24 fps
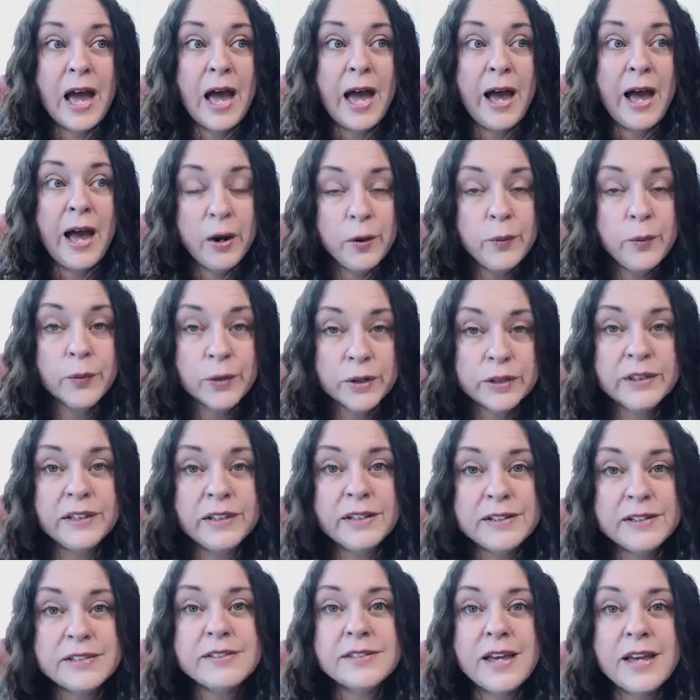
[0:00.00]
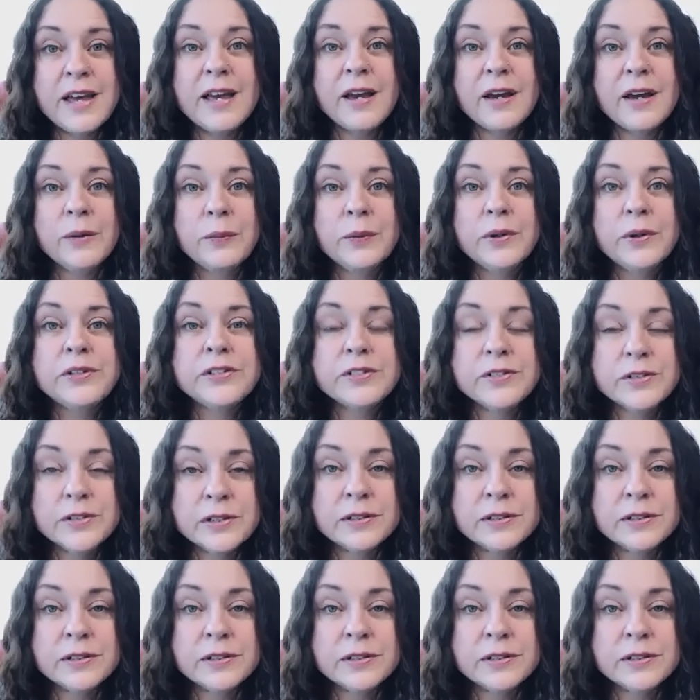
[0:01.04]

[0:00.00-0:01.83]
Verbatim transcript: Outwardly say what you're